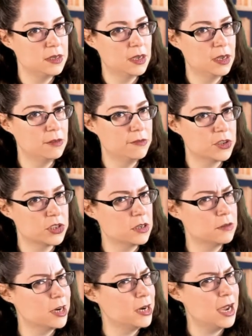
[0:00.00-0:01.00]

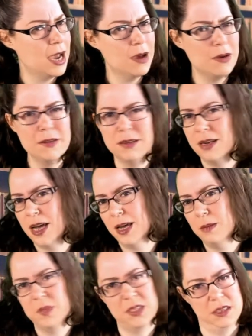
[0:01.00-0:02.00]
Kingfisher right now and
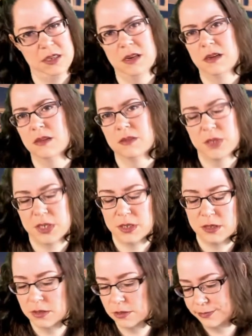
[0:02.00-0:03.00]
I'm slow,
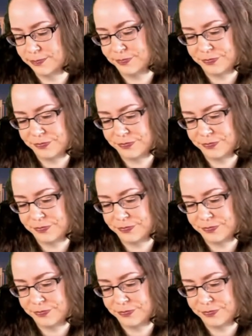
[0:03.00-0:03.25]
so